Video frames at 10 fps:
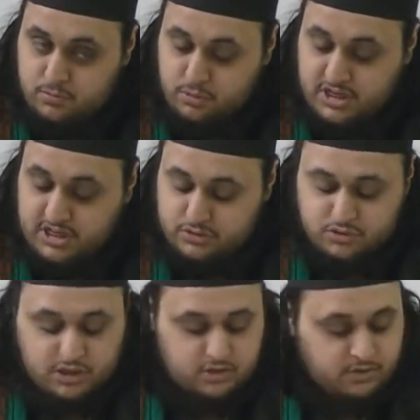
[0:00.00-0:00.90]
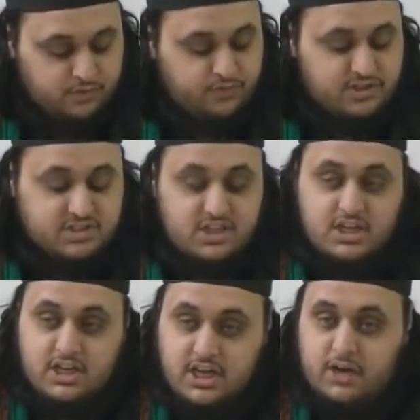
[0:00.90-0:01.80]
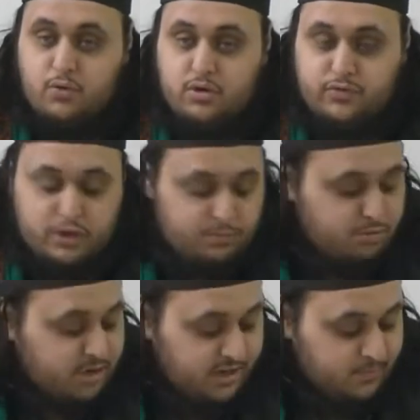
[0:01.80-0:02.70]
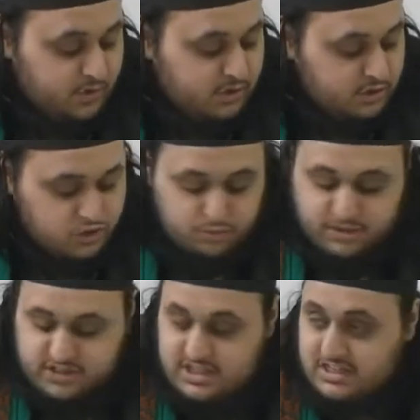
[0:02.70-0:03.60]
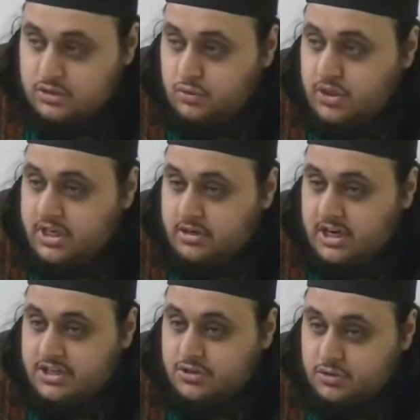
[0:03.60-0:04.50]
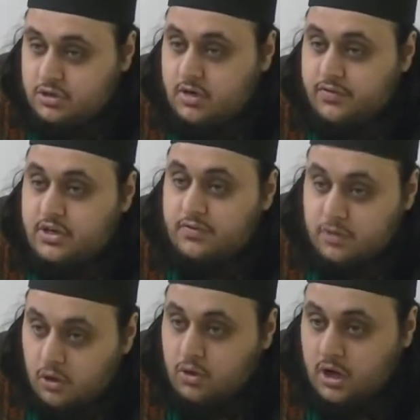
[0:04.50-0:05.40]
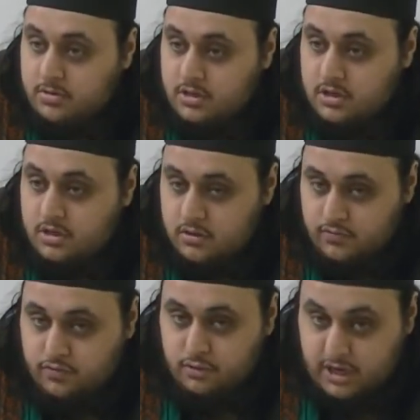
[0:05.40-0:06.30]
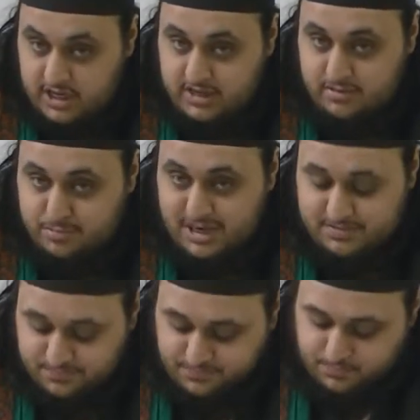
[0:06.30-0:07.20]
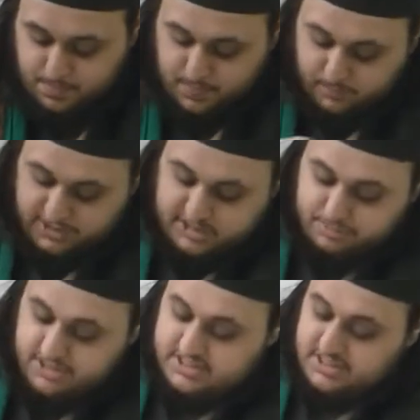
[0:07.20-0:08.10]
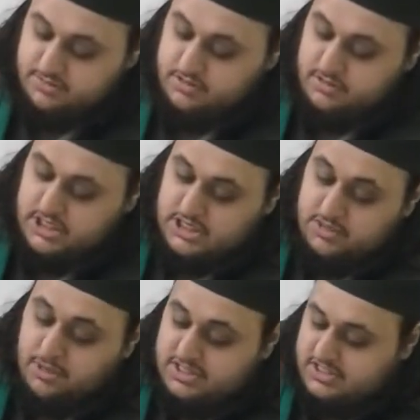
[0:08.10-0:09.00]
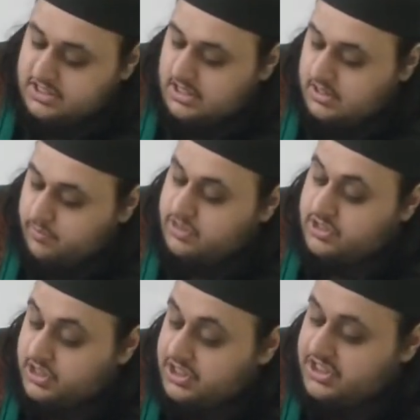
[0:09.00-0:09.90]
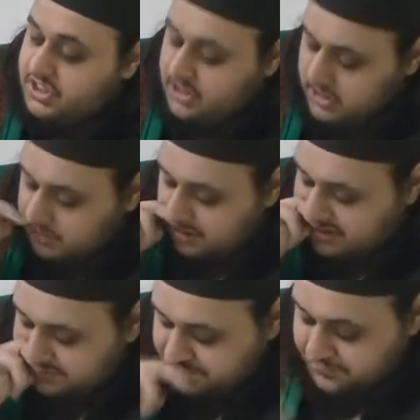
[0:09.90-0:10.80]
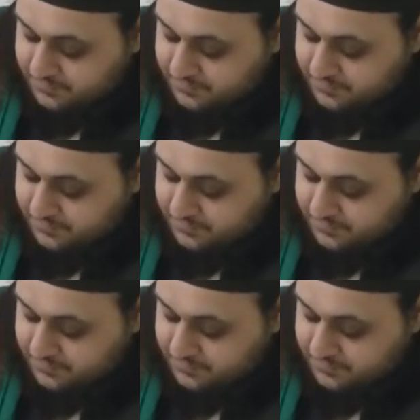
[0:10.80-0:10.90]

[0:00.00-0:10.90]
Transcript: what he has to try to cover first in order for him to pray. So basically that's the ruling in relation to the covering of the aura for a man when he prays his namaz, which is a condition in namaz.